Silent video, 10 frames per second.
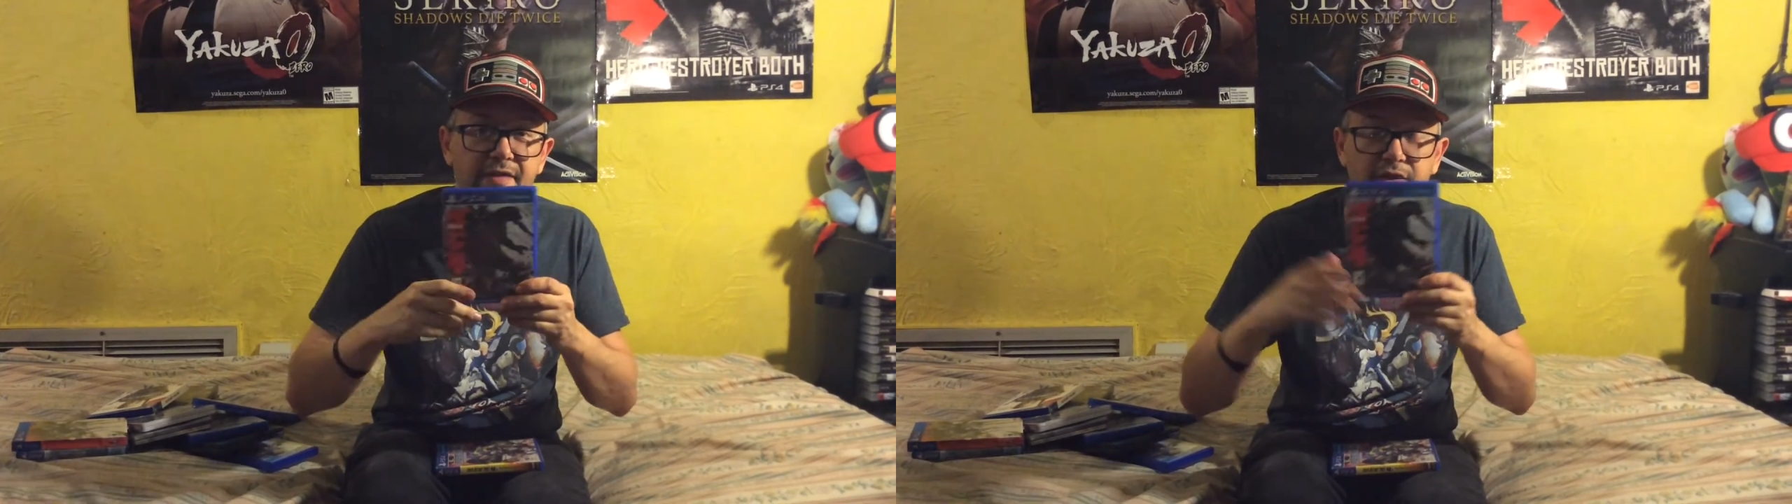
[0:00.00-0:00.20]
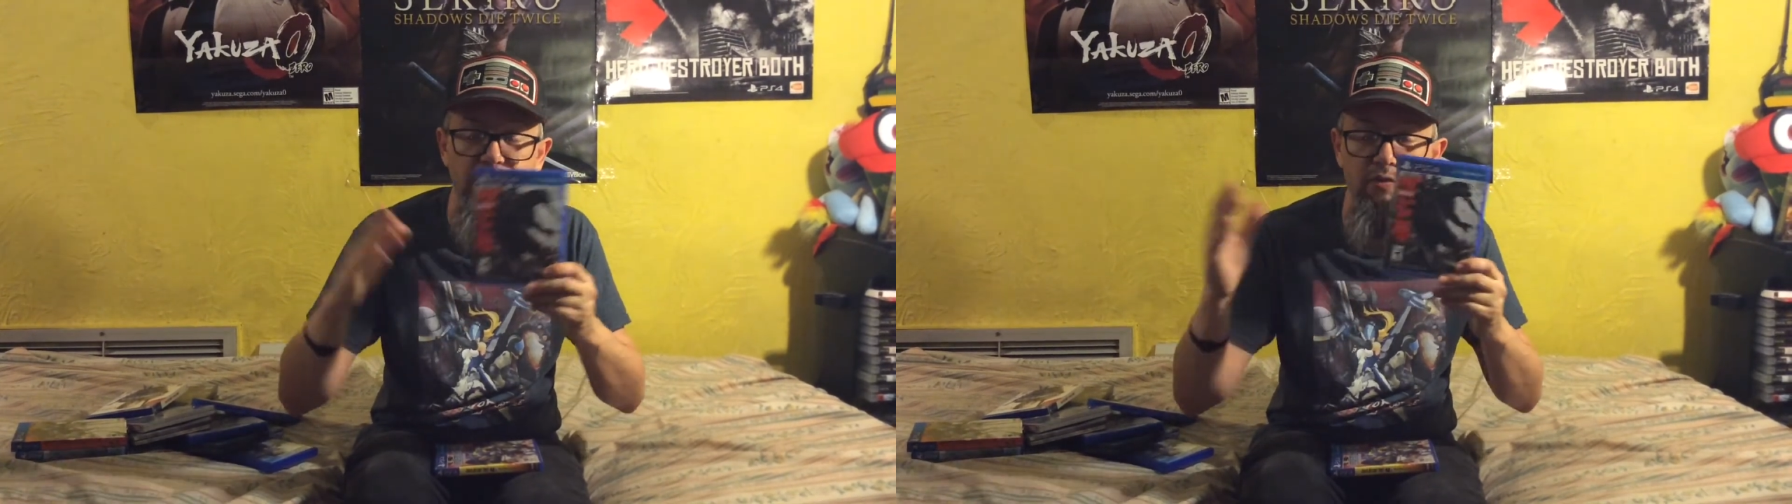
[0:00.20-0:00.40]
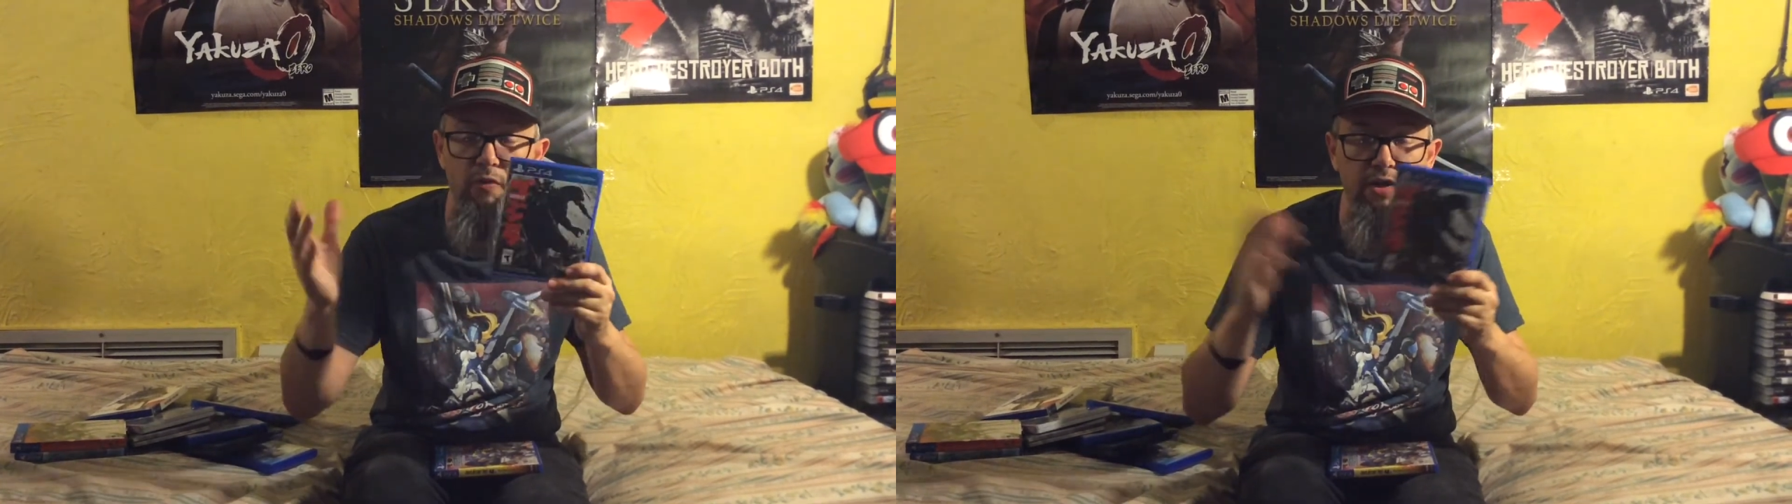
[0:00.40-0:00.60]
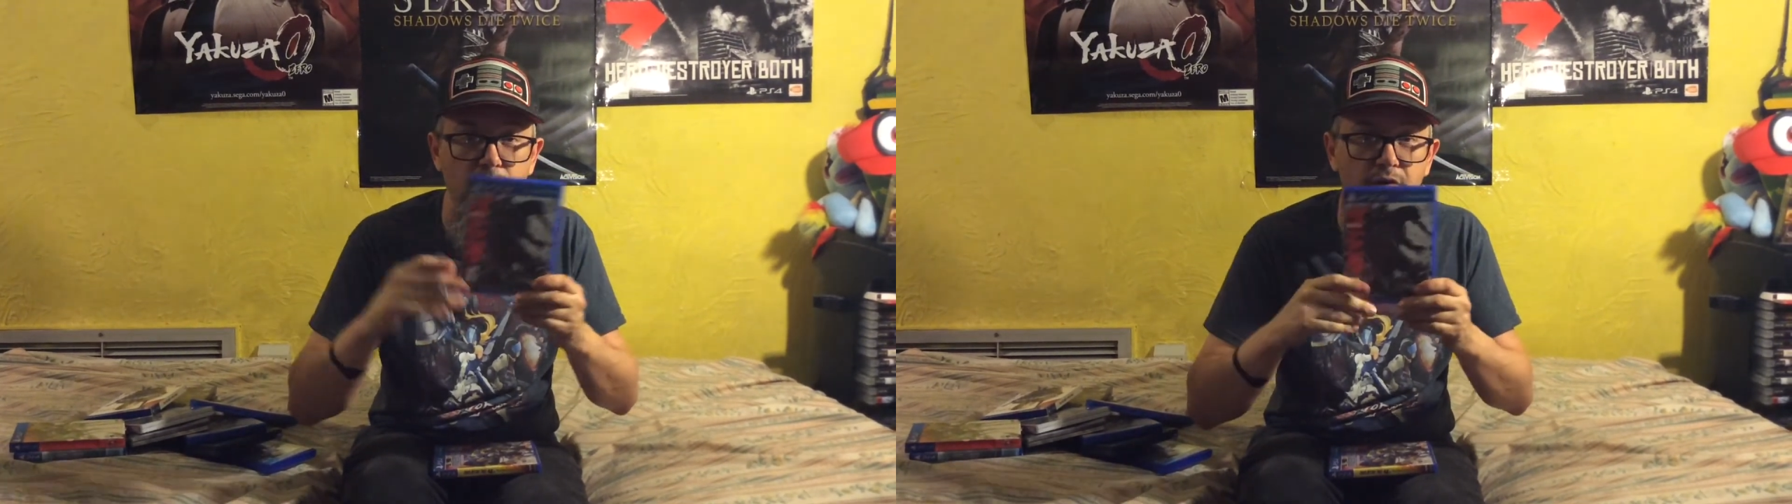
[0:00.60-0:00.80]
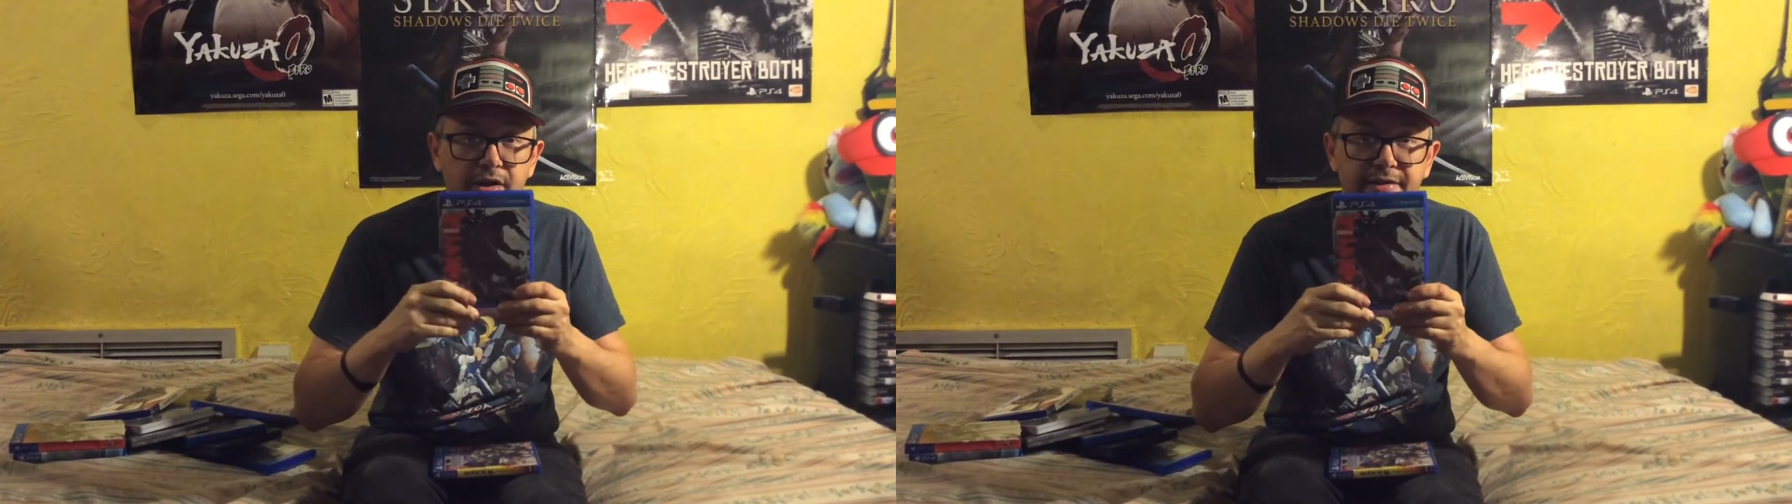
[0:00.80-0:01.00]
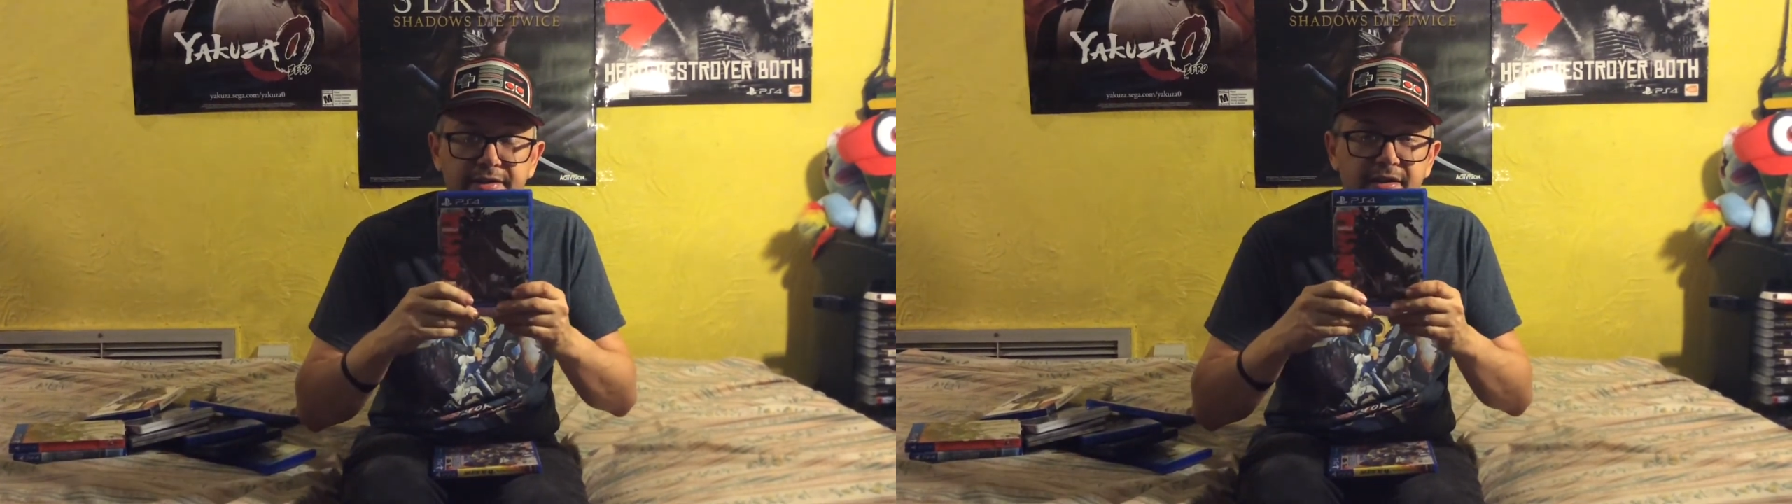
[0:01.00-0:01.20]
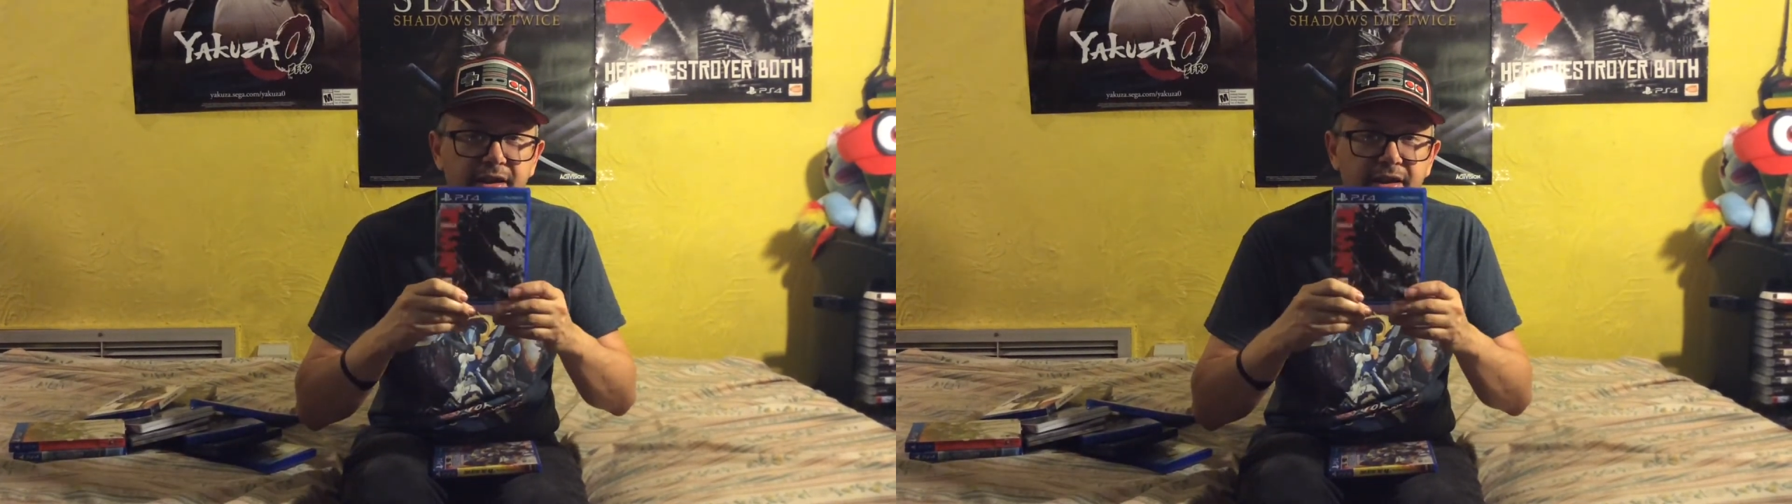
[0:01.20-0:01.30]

then you can do one-on-ones,